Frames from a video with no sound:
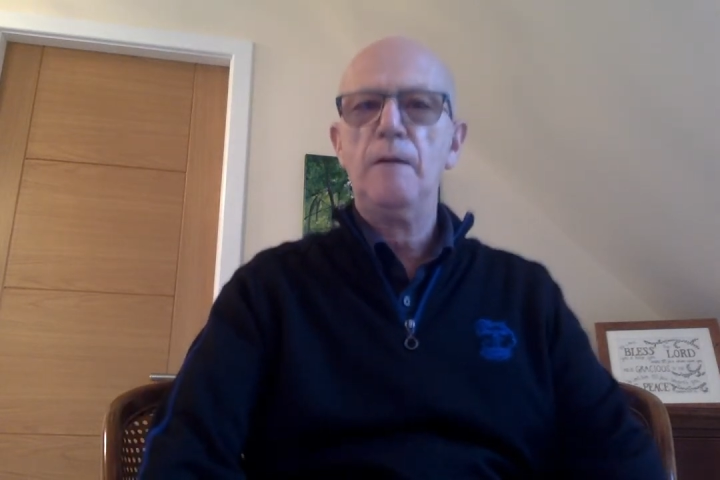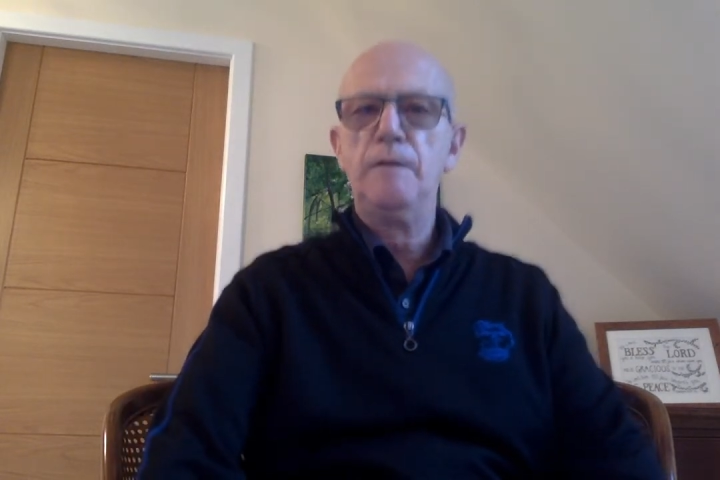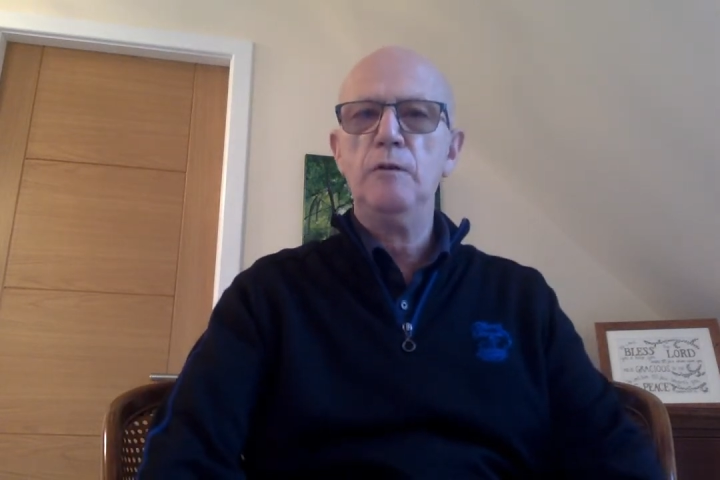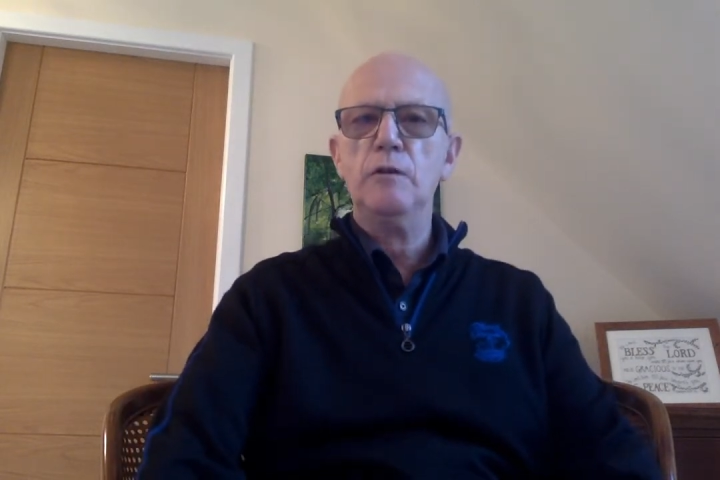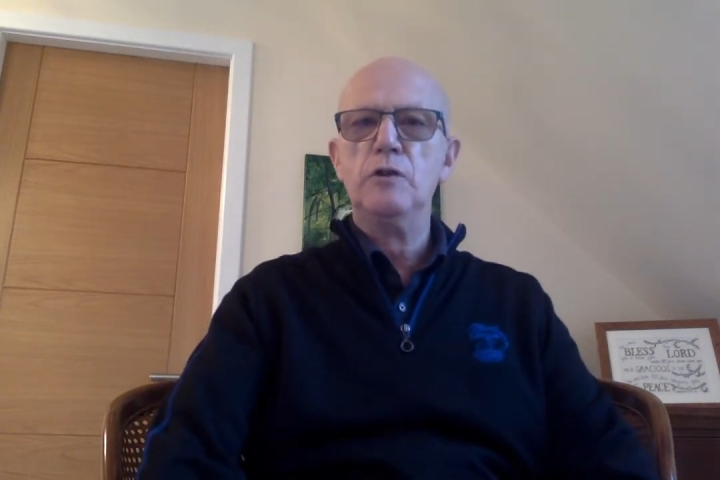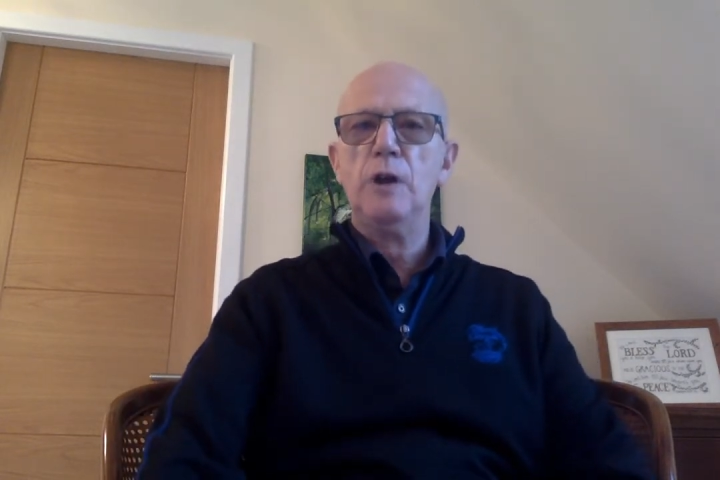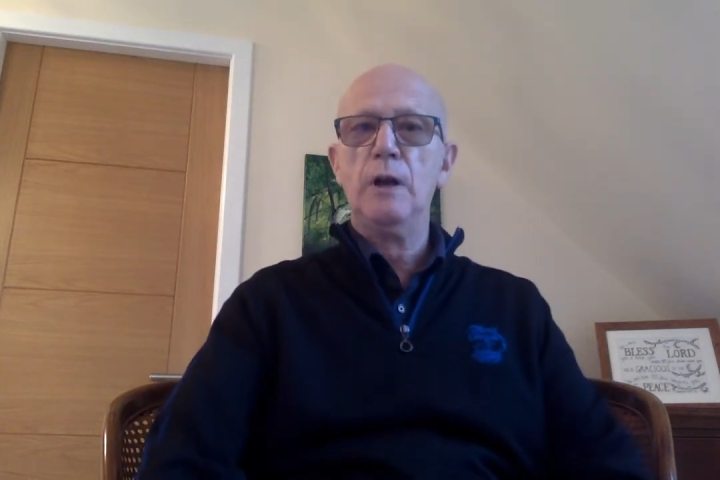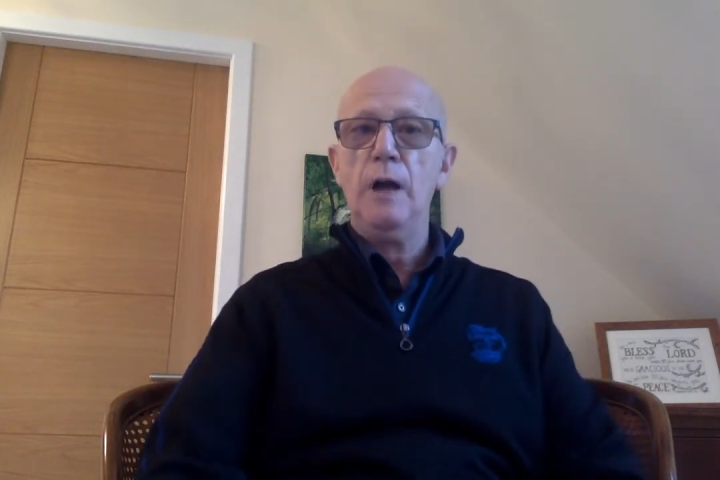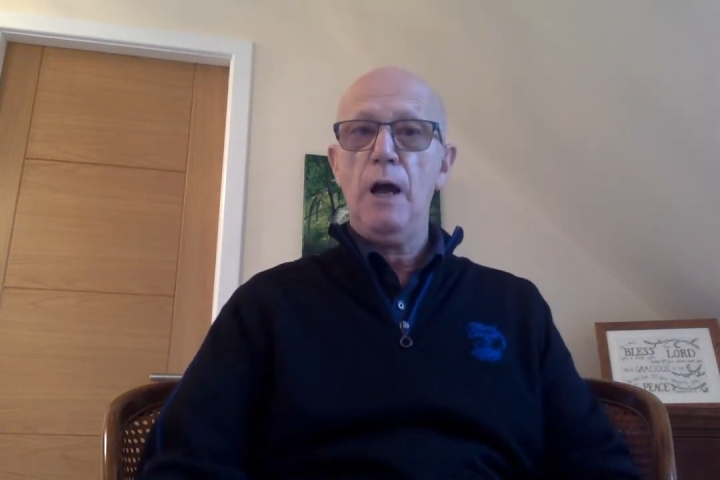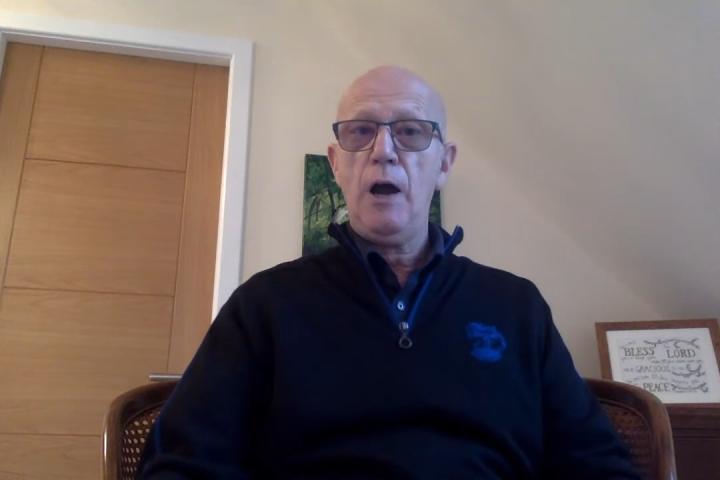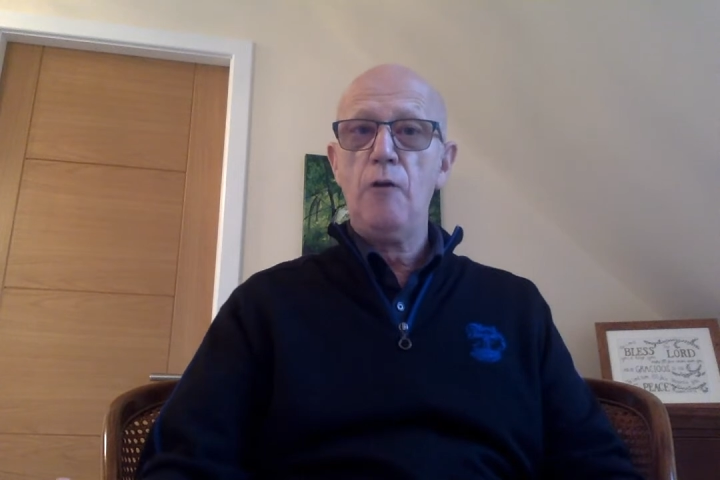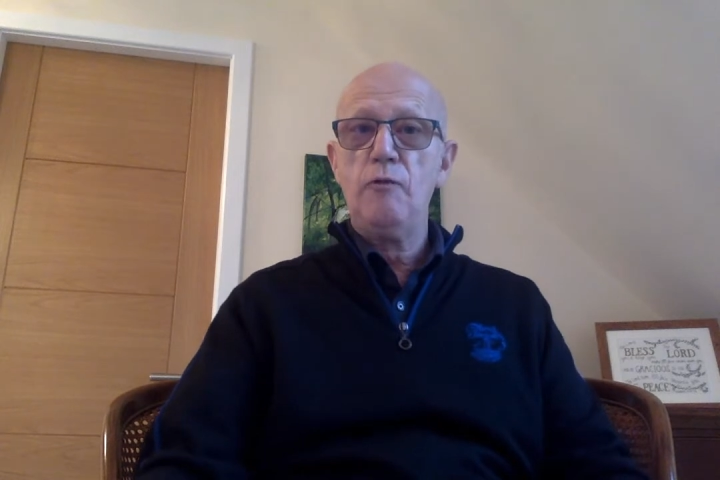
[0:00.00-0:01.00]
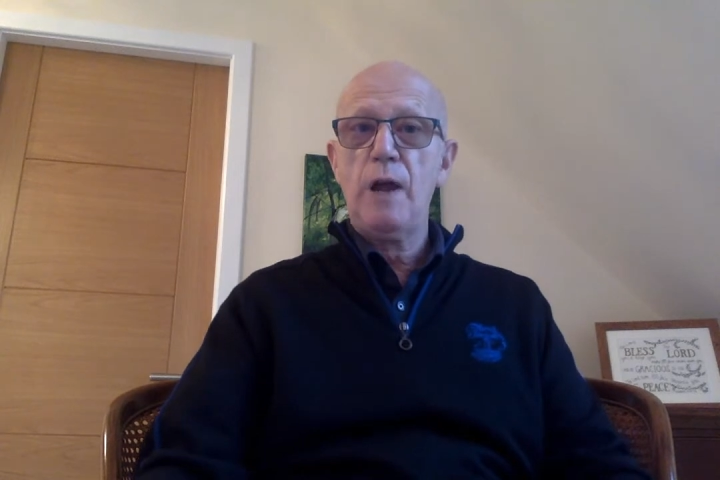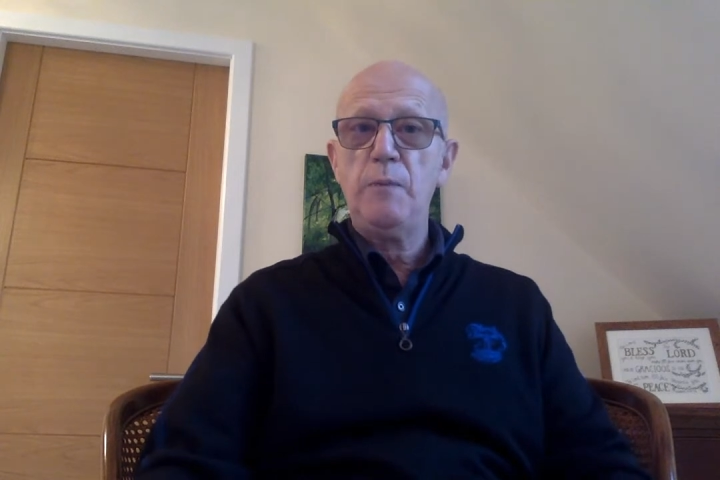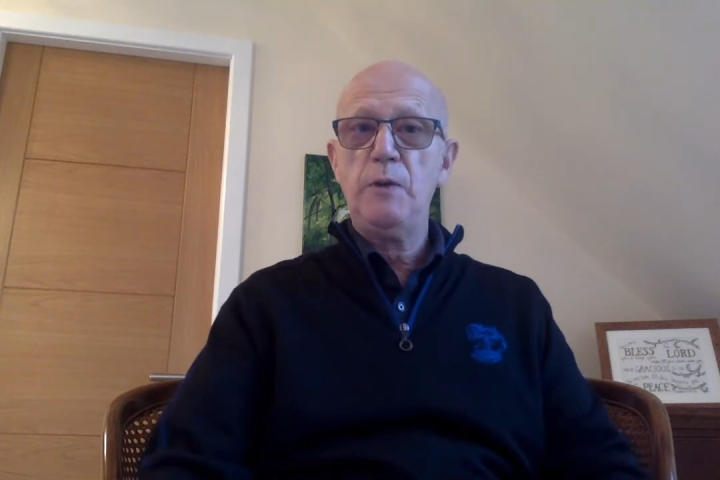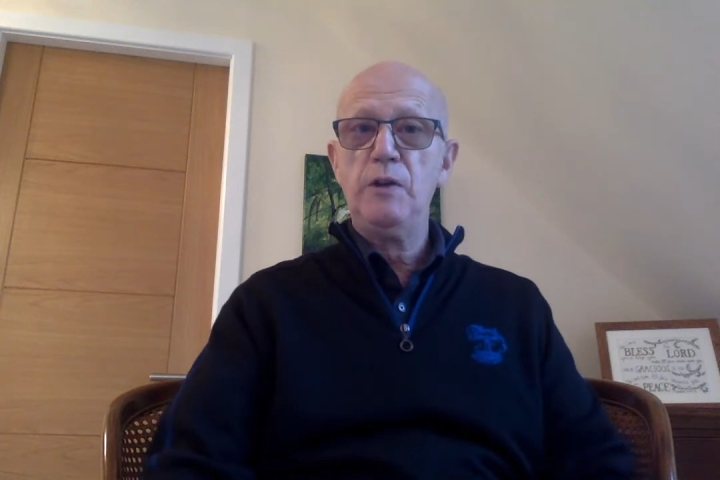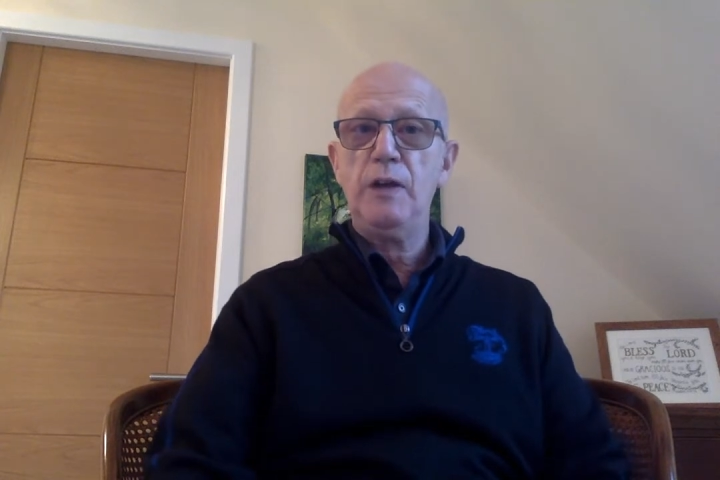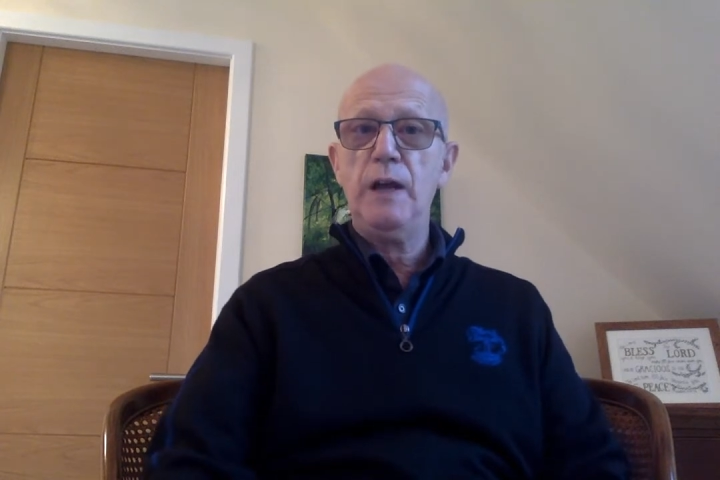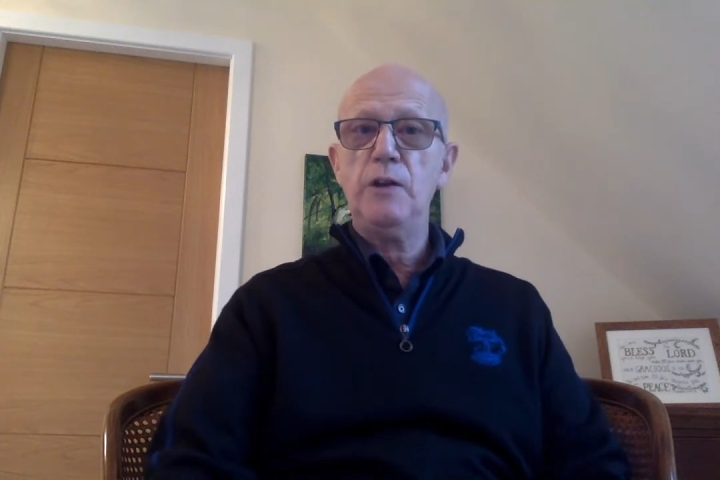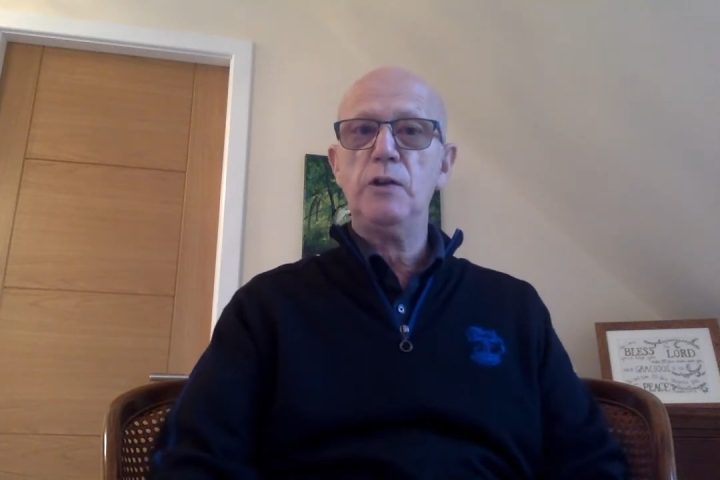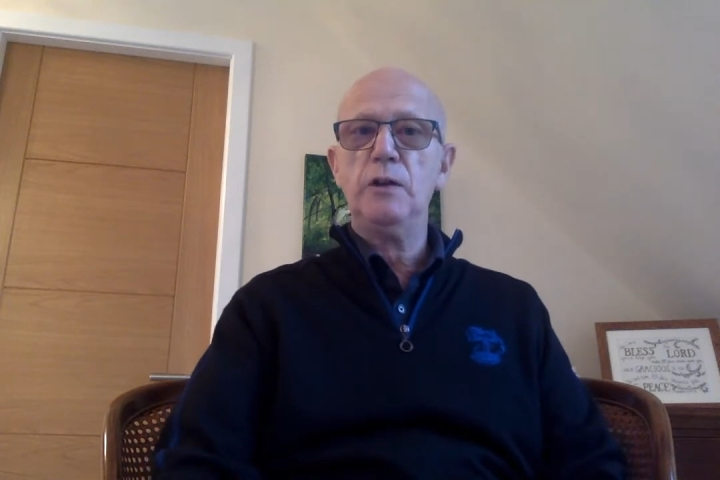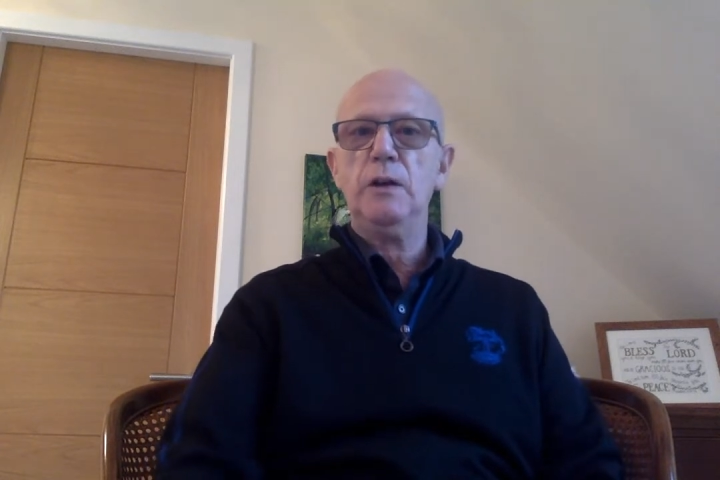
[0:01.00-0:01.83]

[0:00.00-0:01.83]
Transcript: future, her reputation,